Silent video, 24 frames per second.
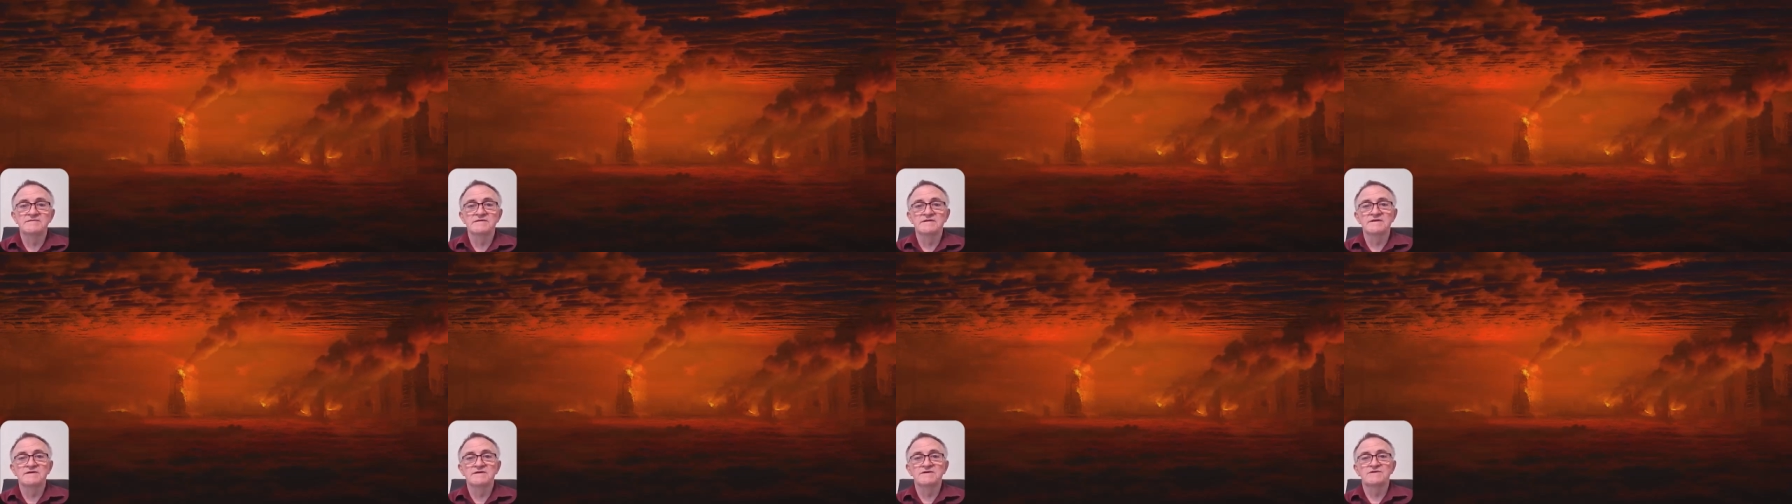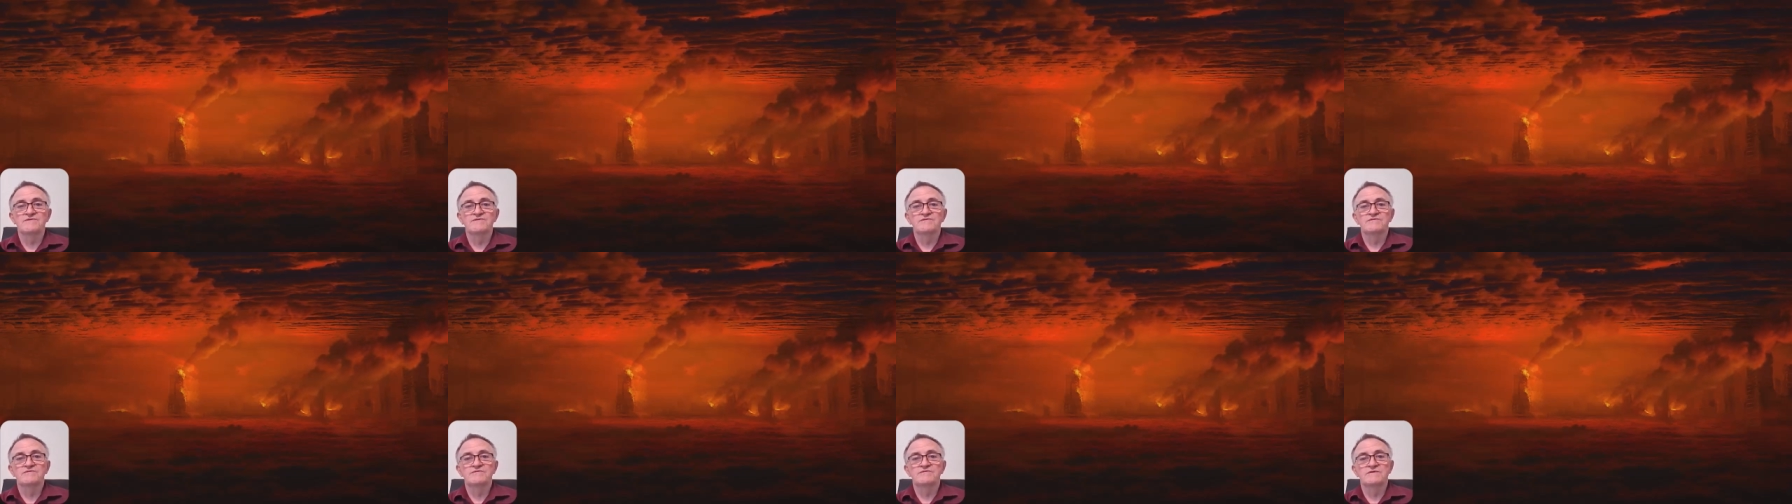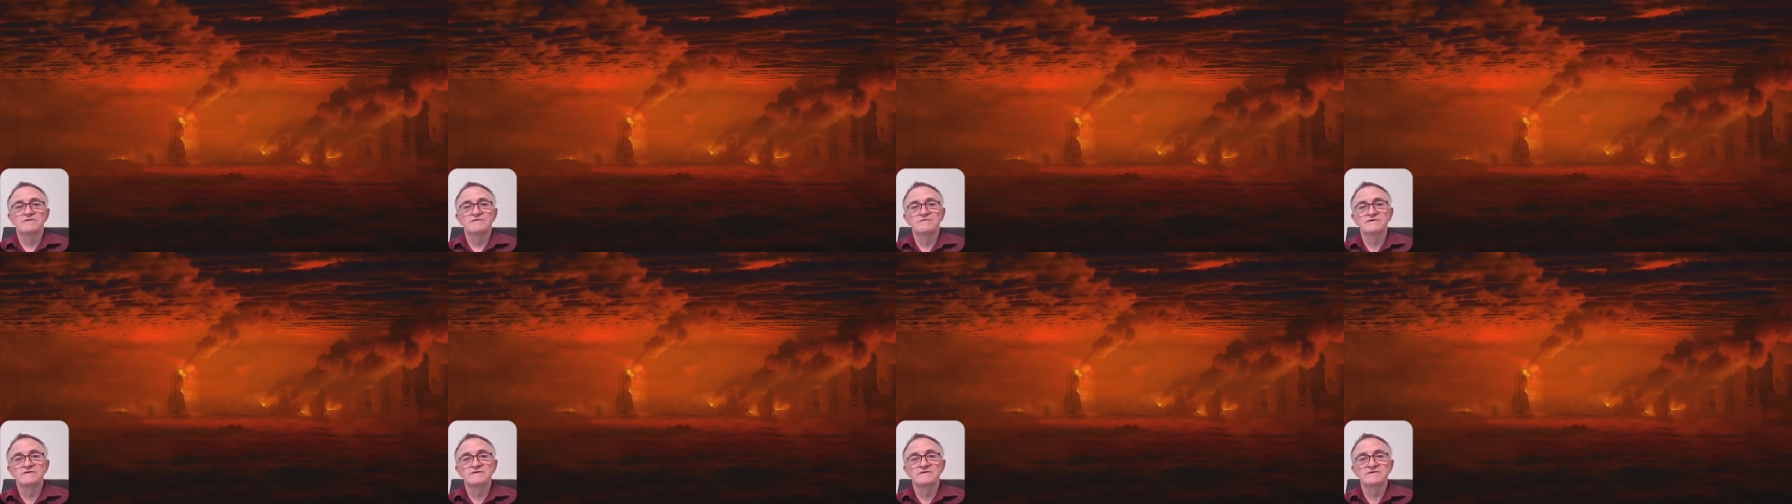
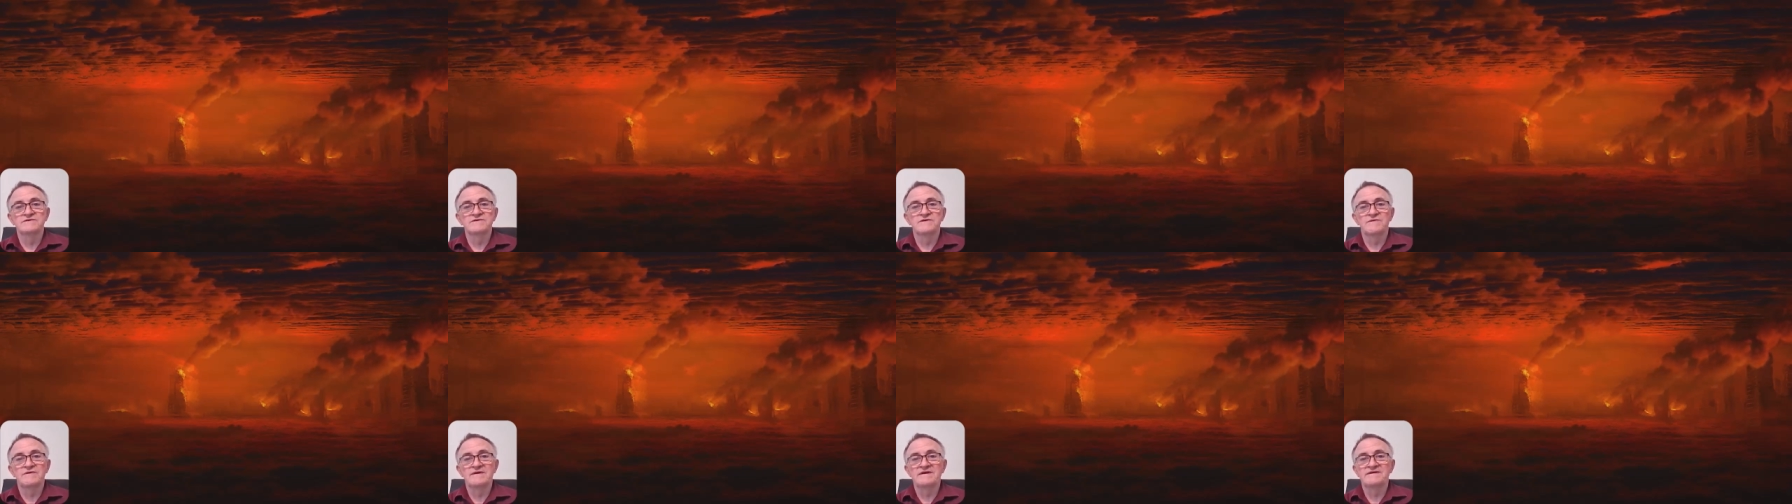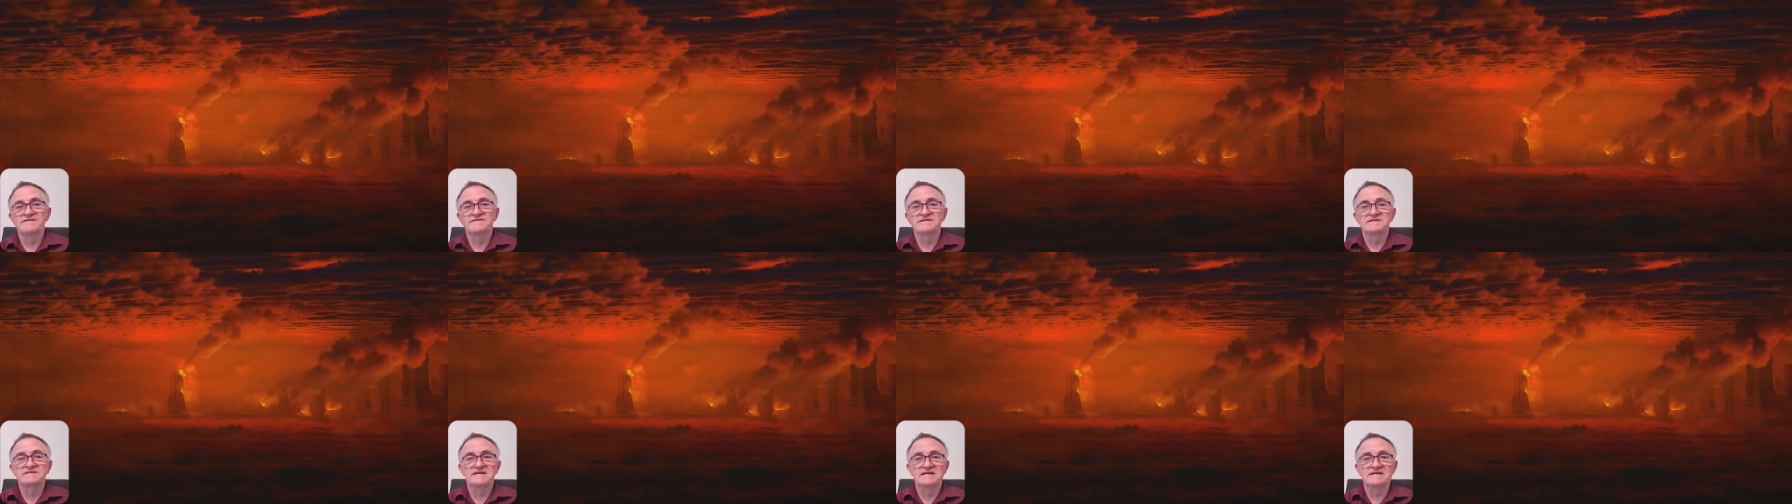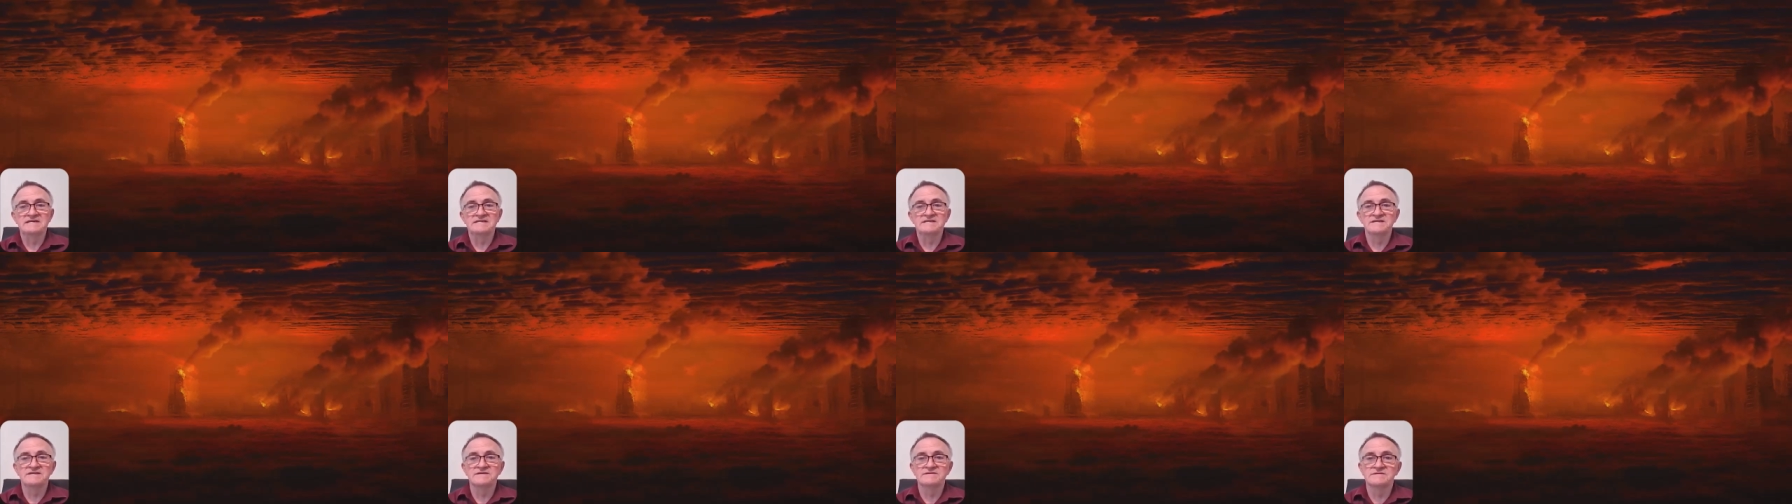Will we go the way of the
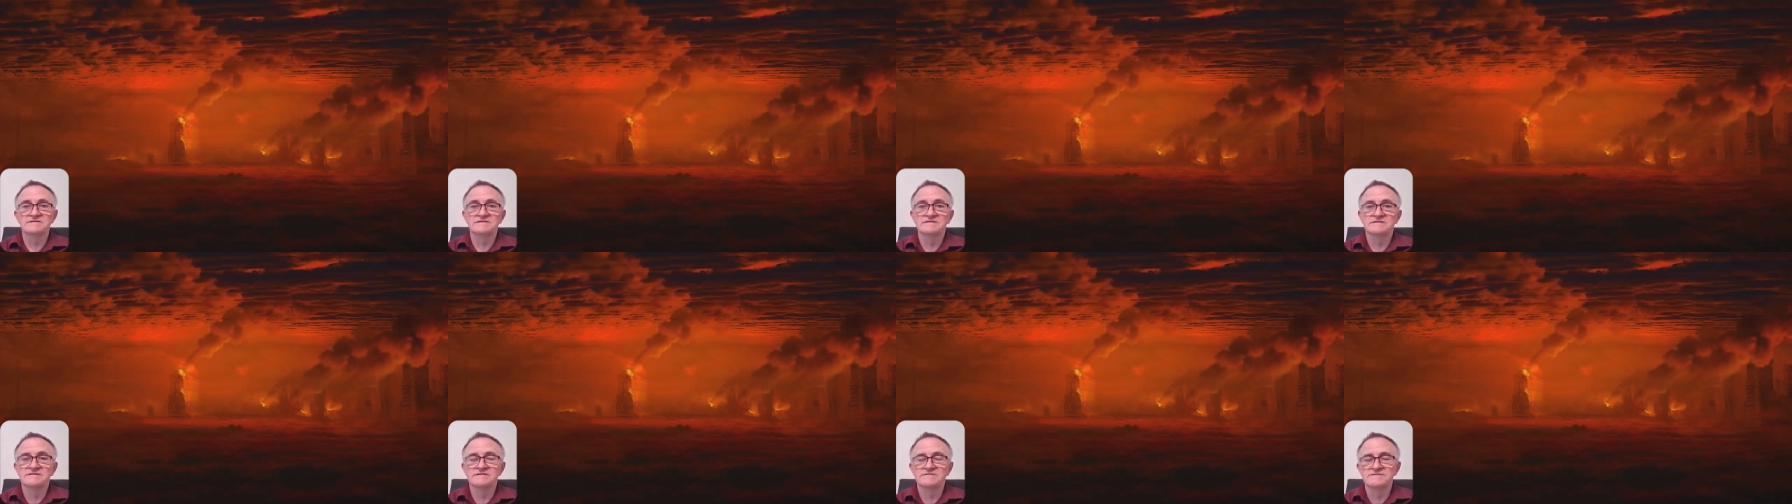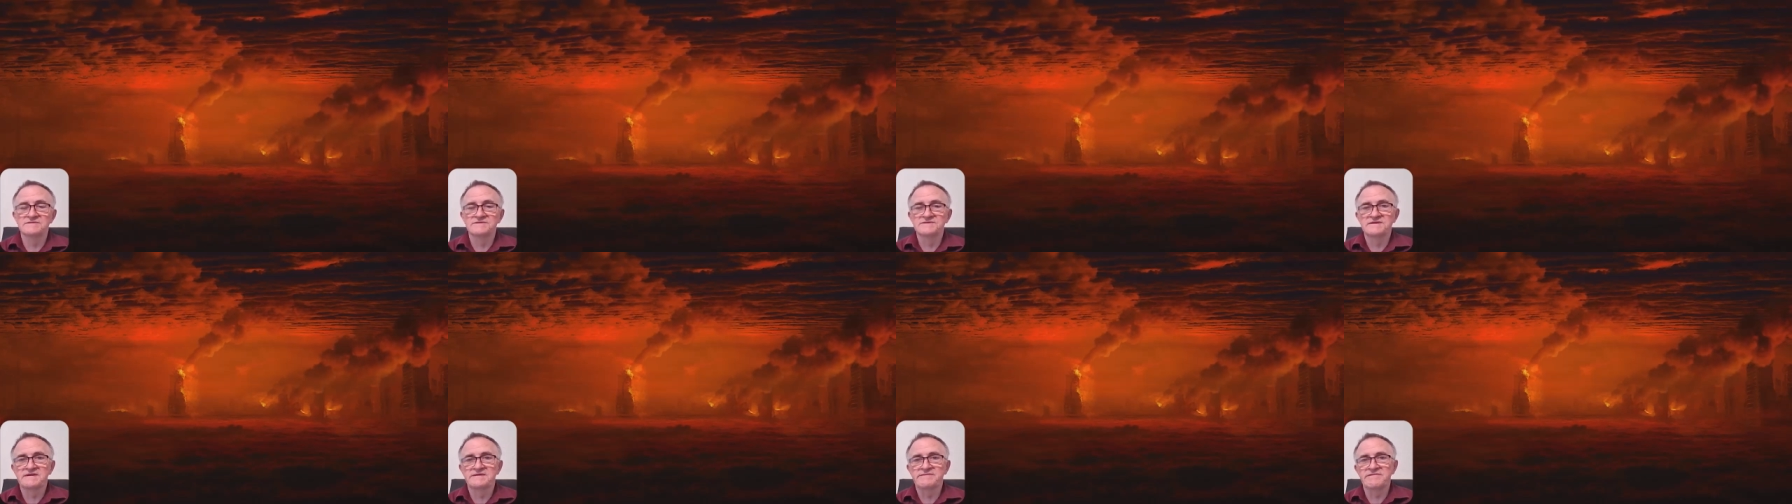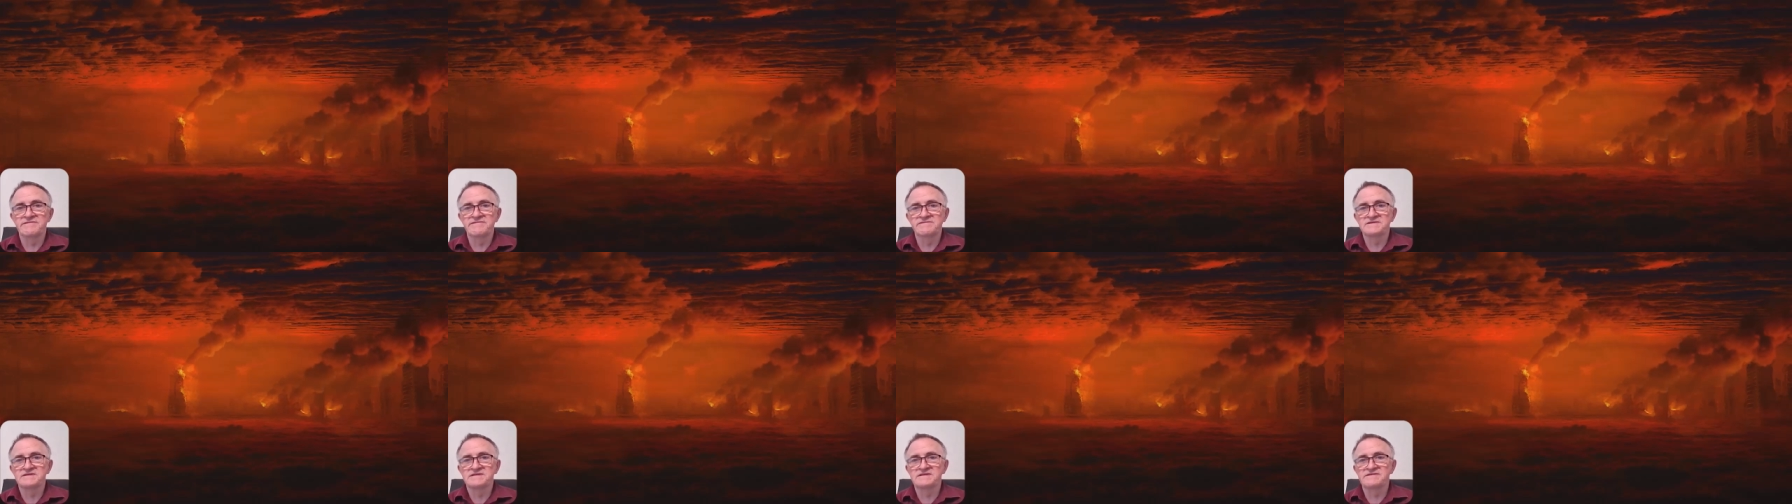dinosaur? Or will some
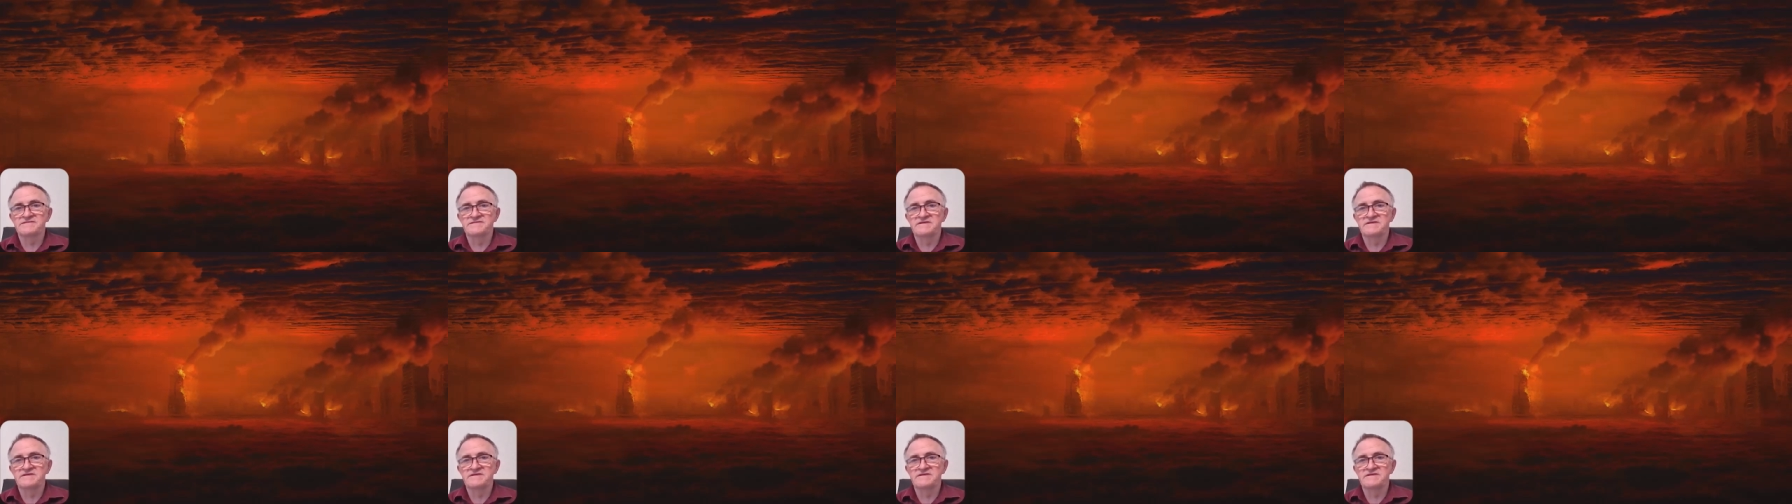of us